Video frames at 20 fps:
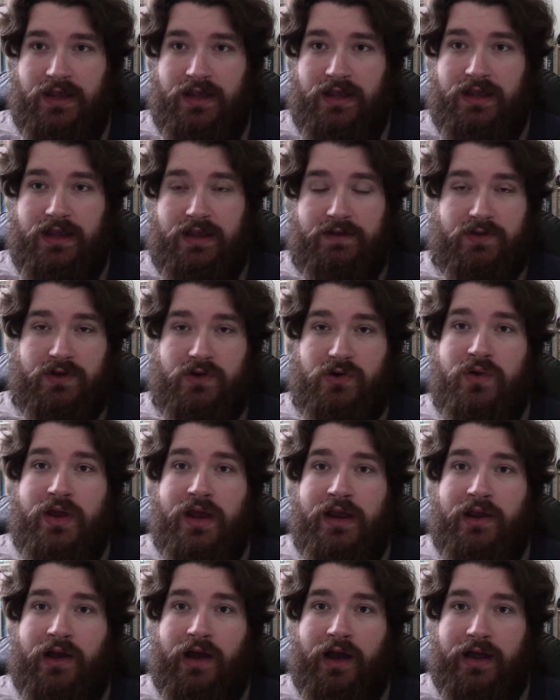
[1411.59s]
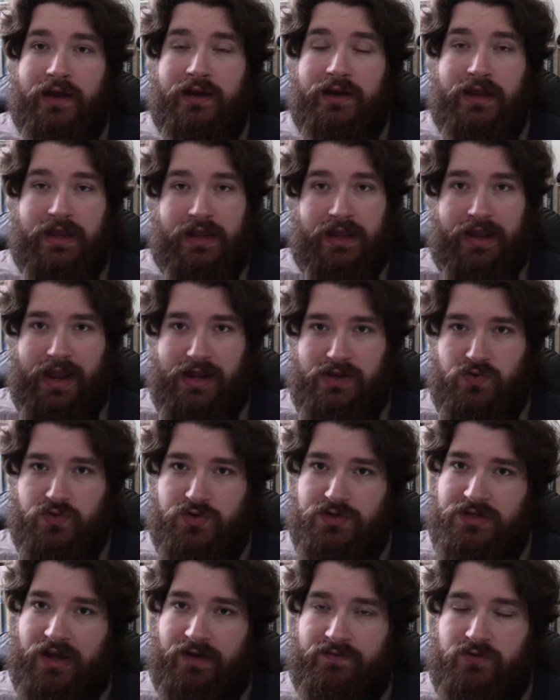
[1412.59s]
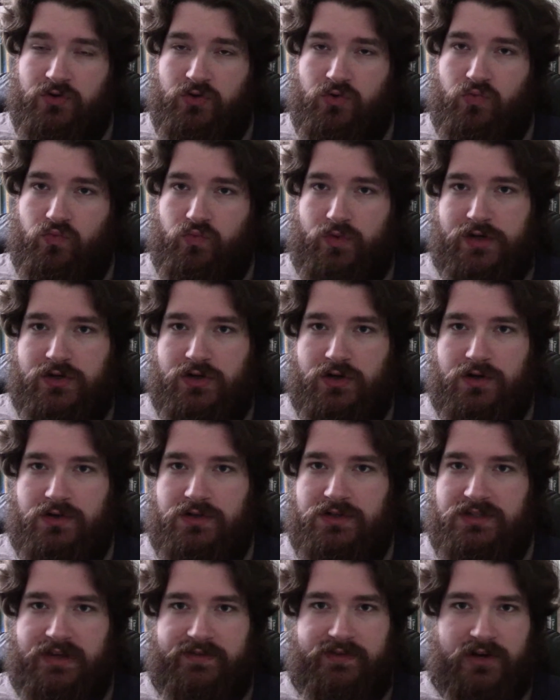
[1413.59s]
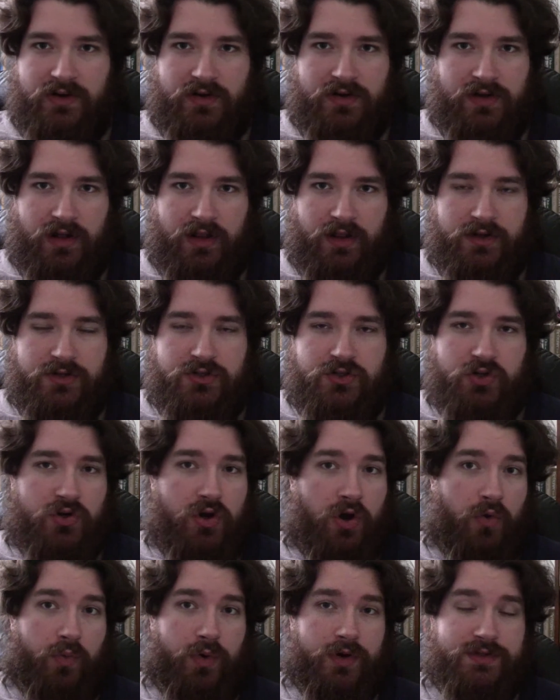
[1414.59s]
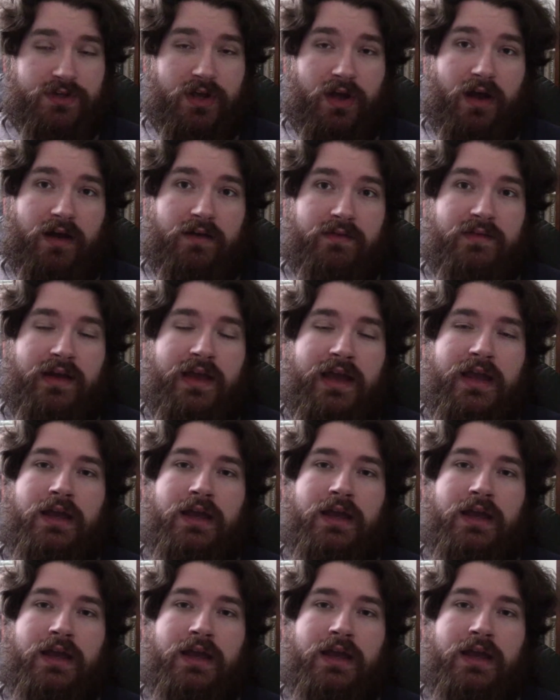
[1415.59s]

If you do get caught, and you just have to return $700, you're no worse off.